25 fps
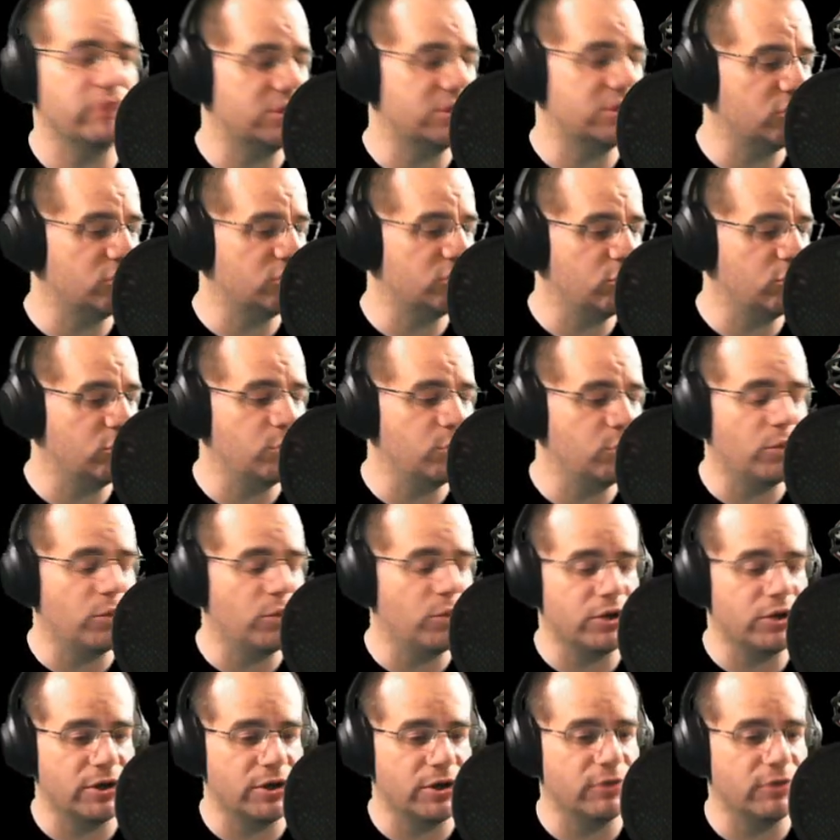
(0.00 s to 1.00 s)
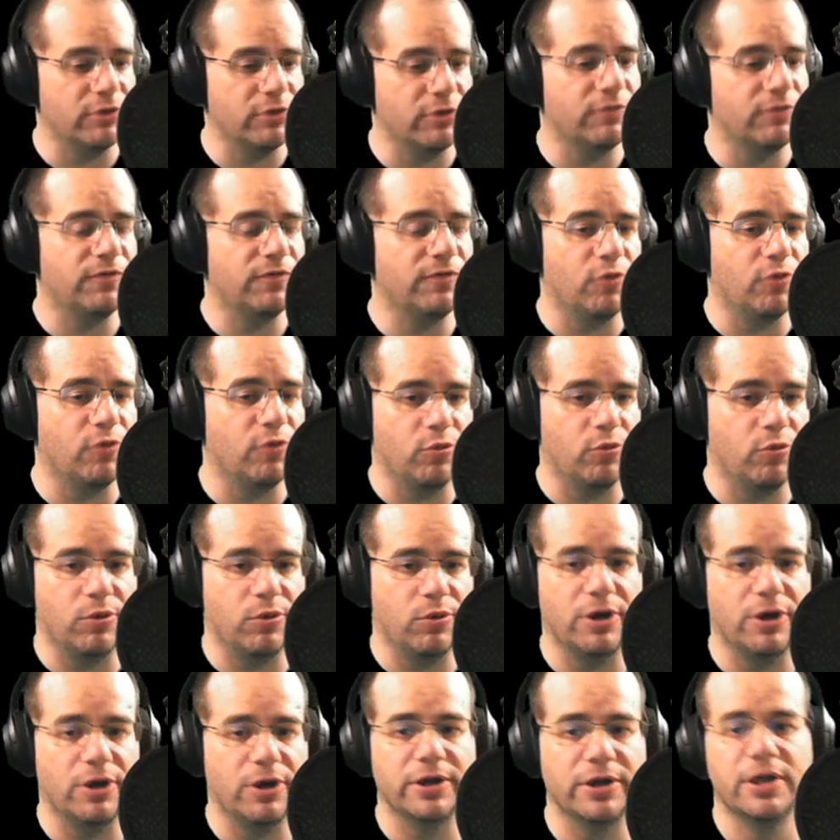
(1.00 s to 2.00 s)
3-2, mono,
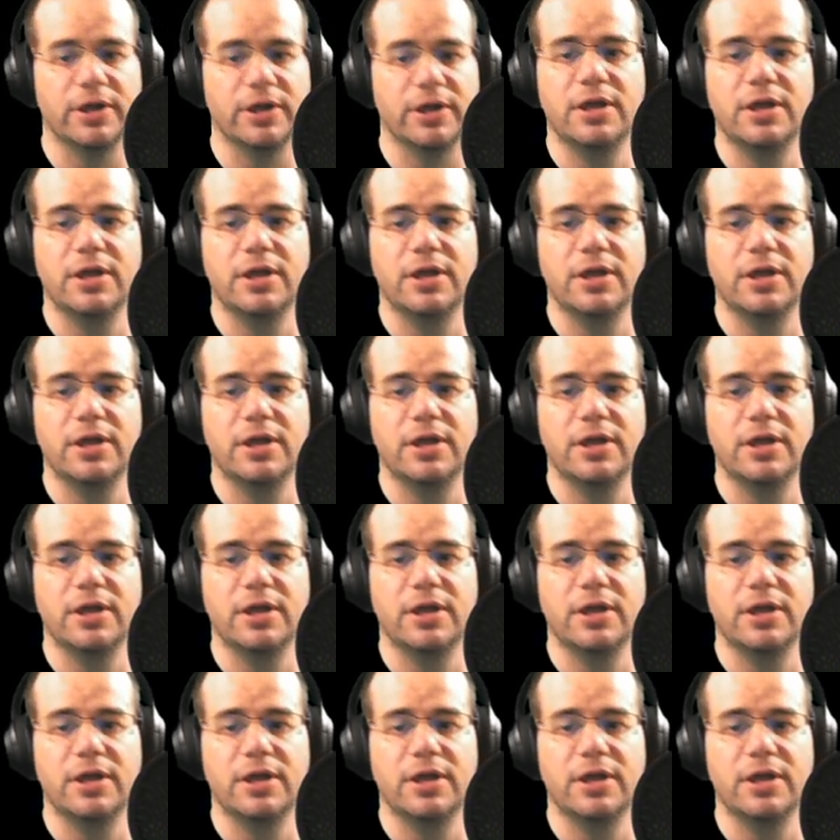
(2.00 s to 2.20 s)
4-1.